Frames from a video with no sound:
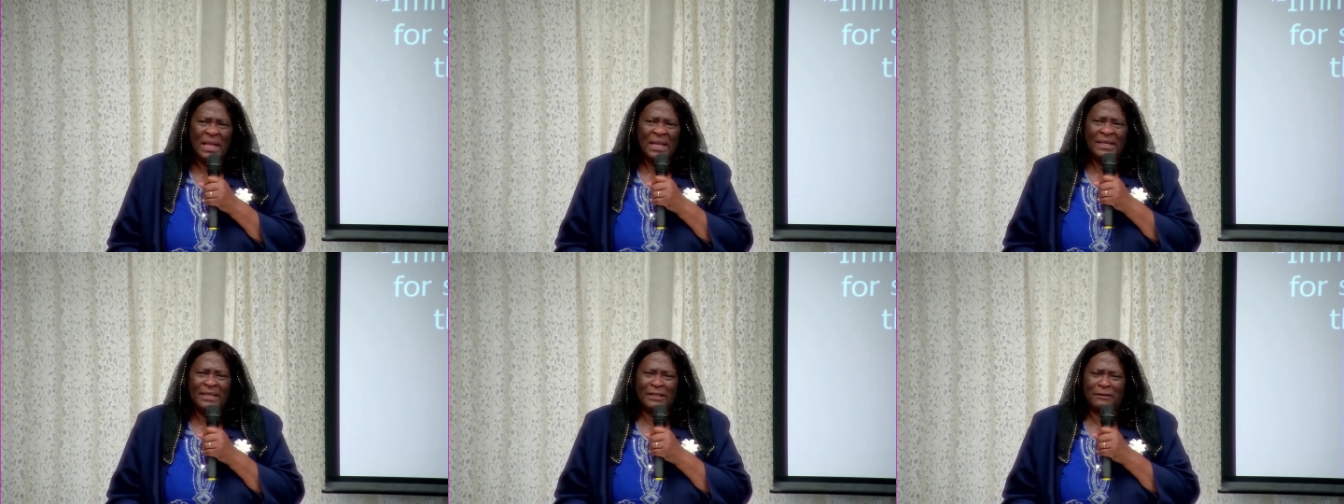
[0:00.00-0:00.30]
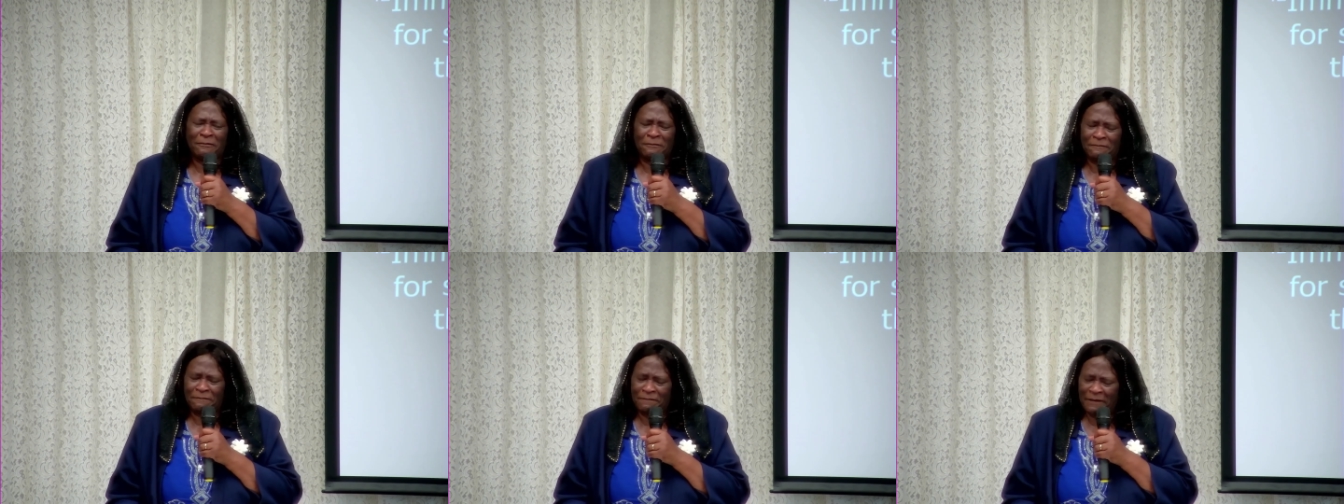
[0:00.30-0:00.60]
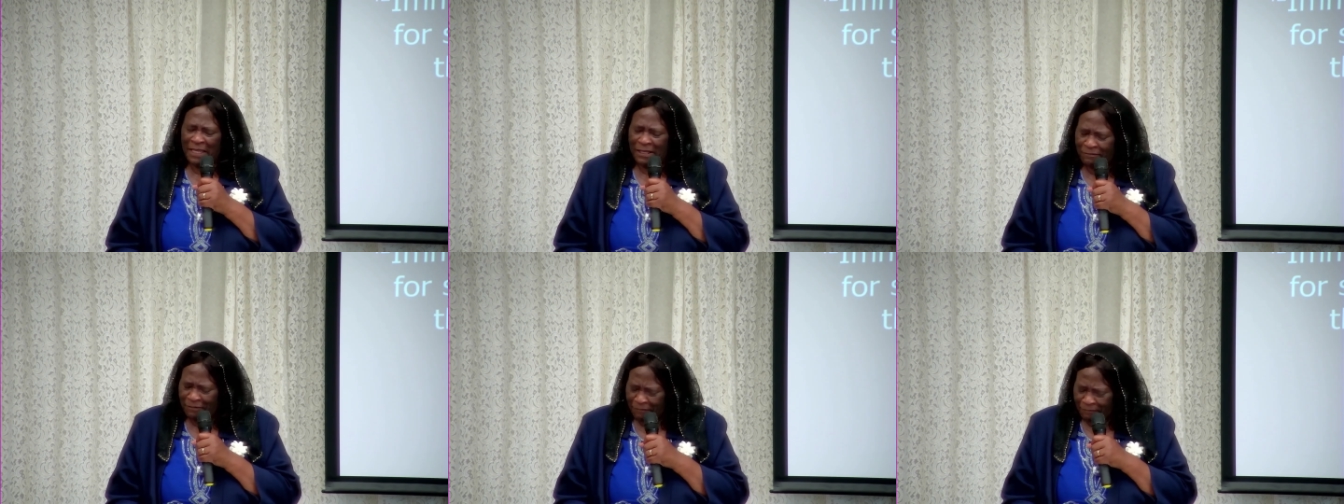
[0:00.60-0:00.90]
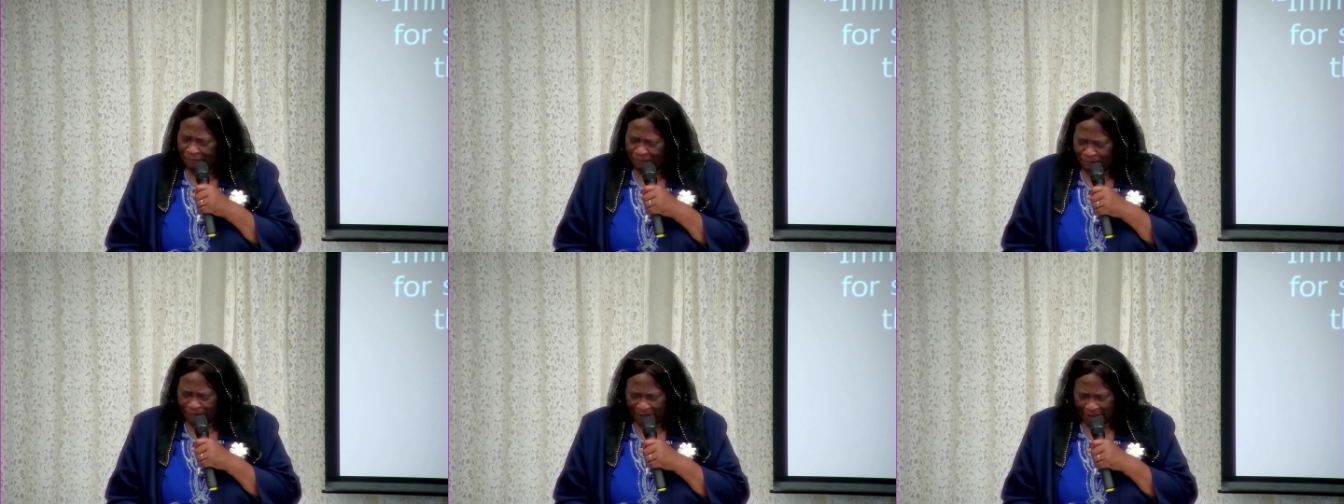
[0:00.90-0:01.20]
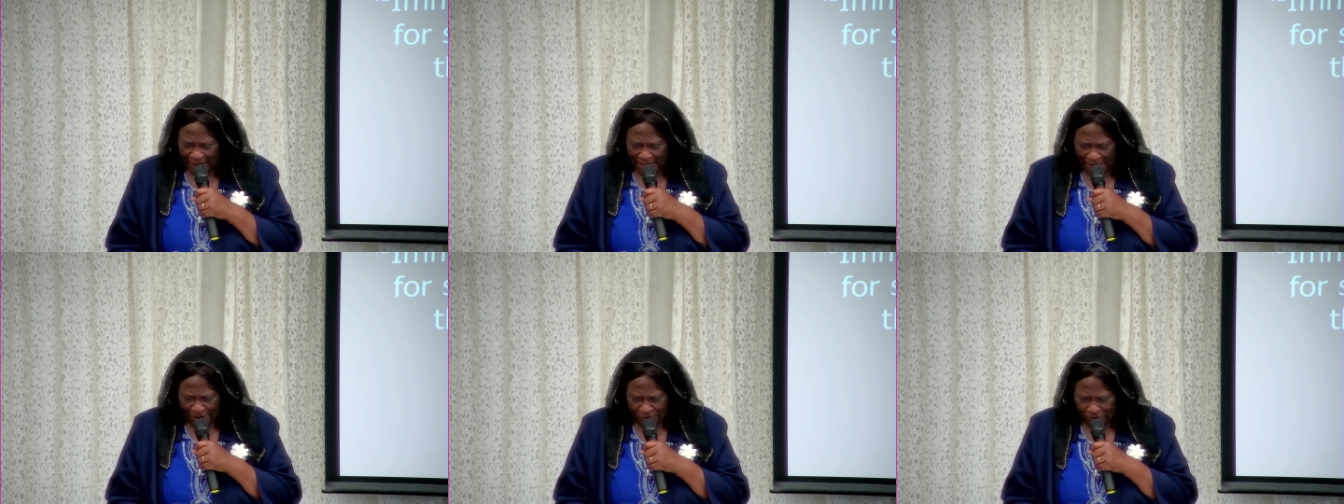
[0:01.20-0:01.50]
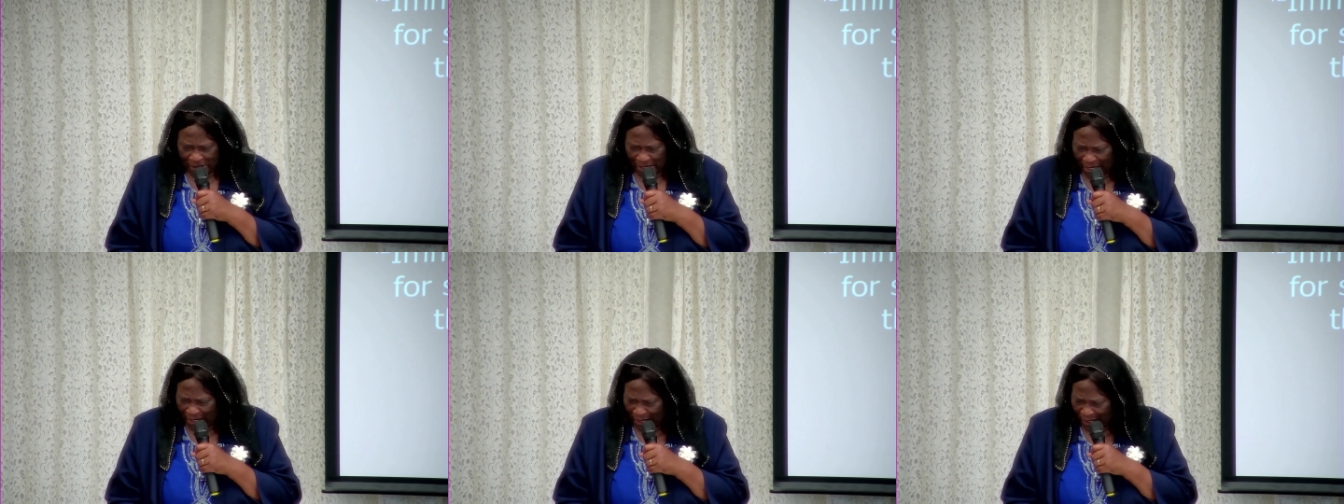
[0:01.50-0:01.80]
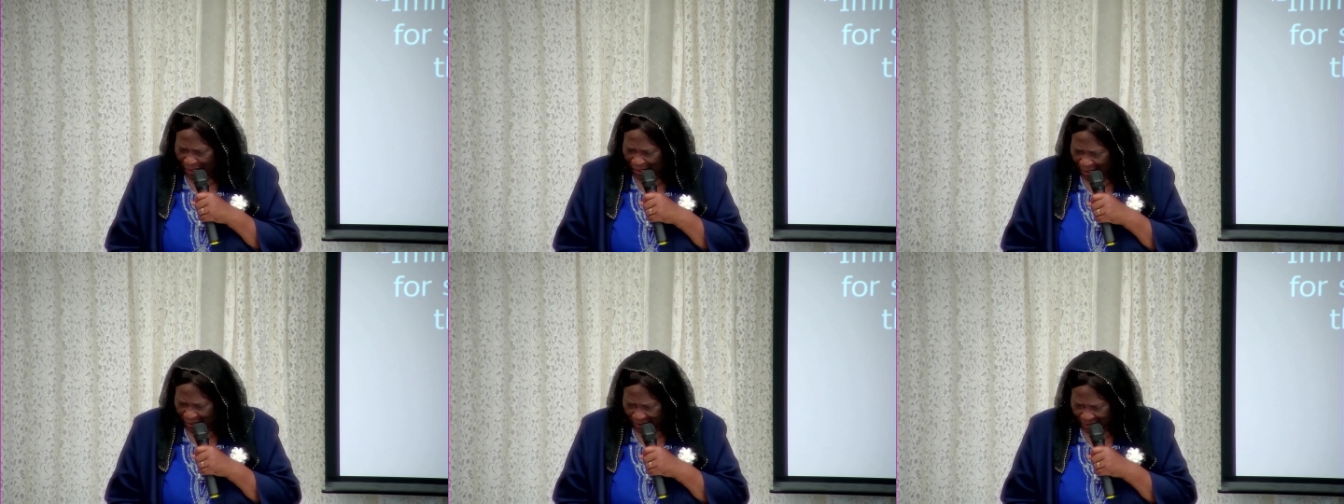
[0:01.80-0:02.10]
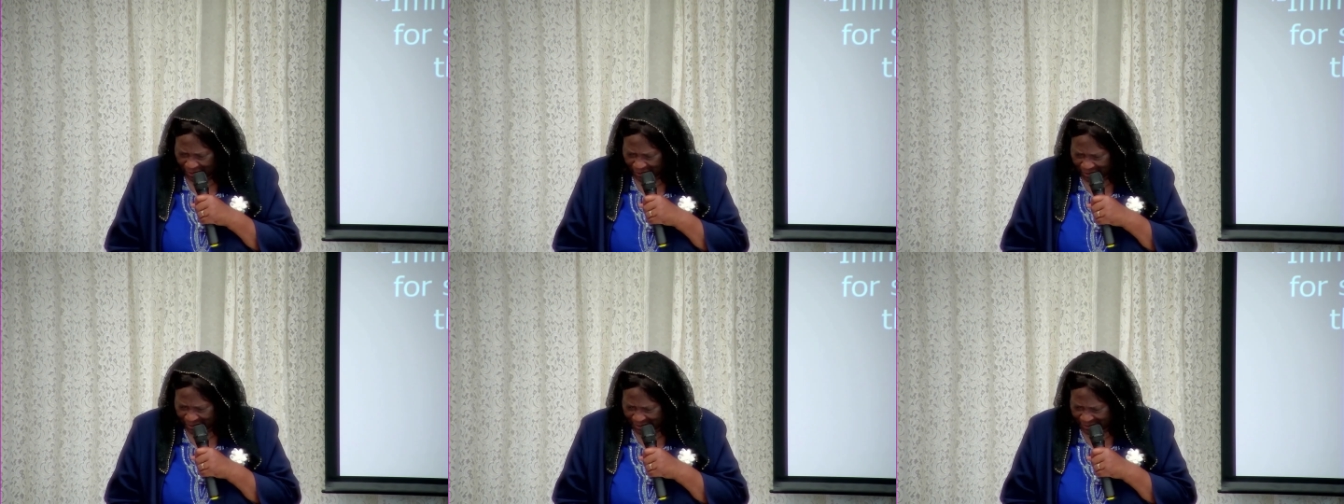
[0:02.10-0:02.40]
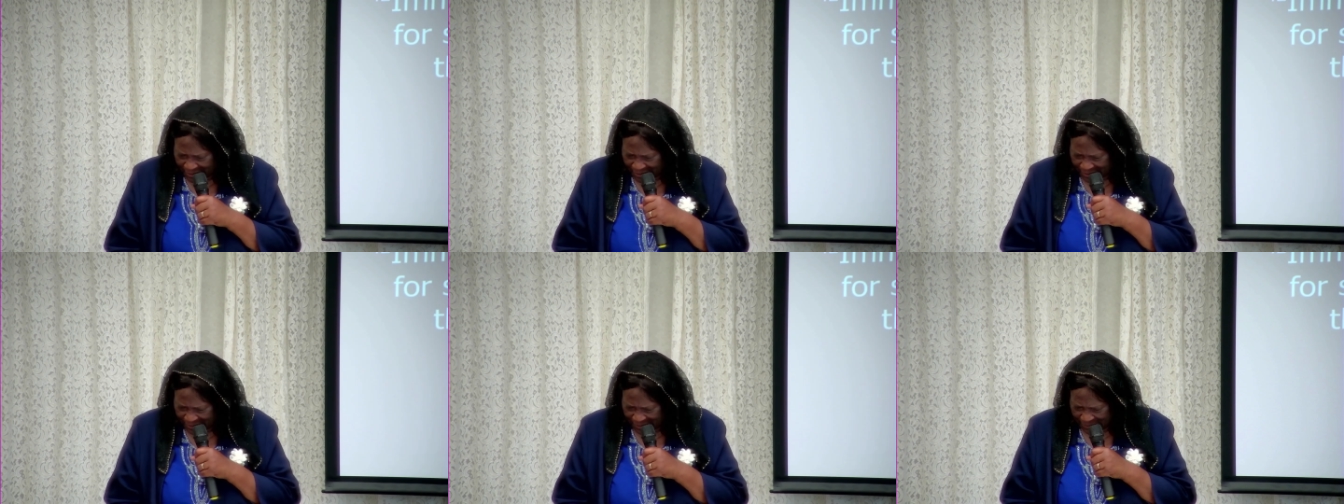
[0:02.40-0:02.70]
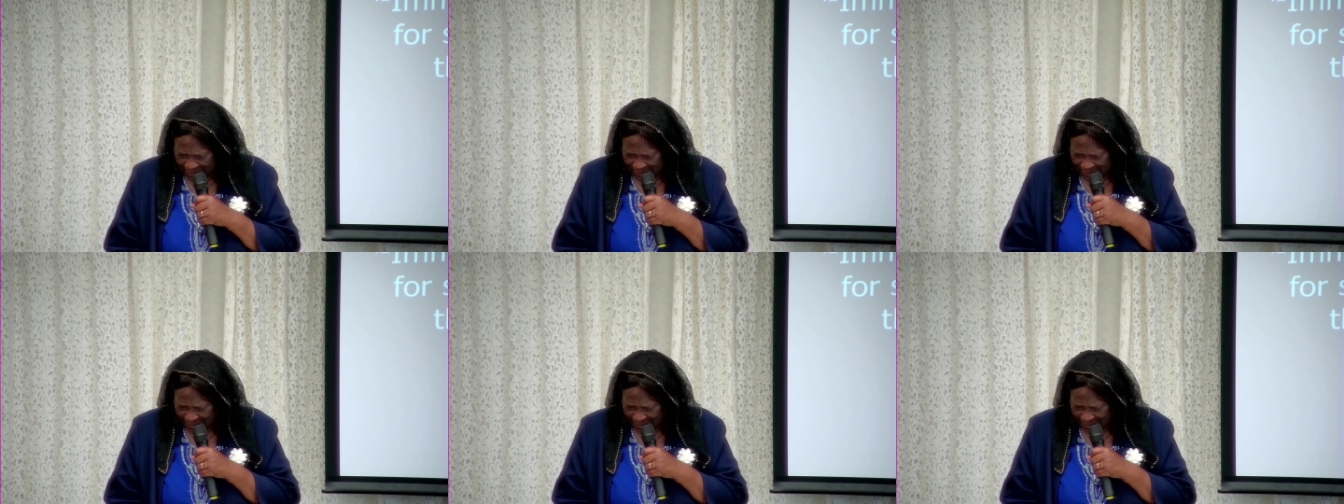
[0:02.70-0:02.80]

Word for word: Let favor fill every heart.